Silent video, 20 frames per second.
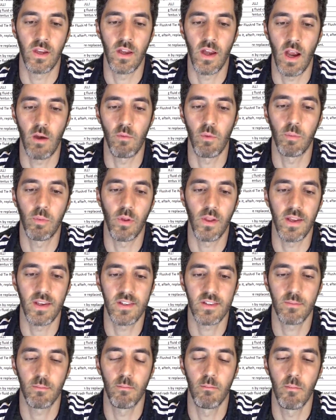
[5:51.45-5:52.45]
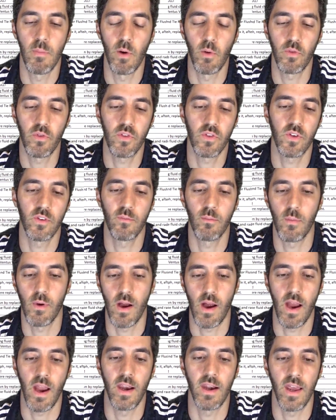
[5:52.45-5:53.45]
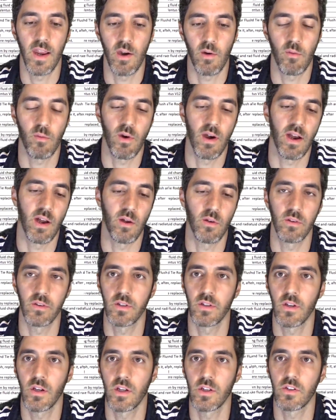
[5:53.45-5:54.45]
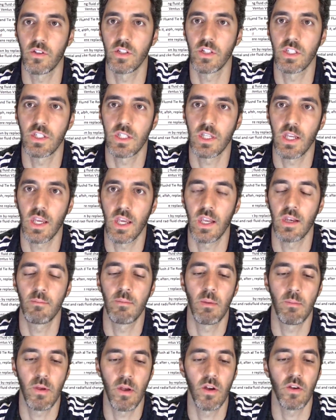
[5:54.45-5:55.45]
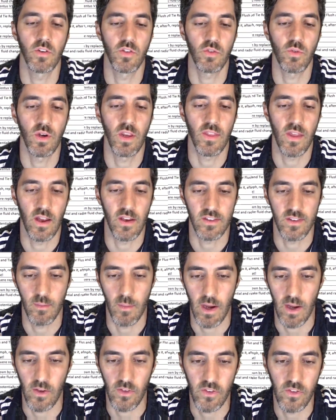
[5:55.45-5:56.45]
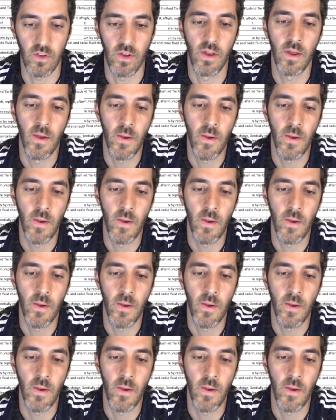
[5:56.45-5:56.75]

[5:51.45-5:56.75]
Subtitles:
I've replaced most of mine at around 110, maybe 120,000 miles.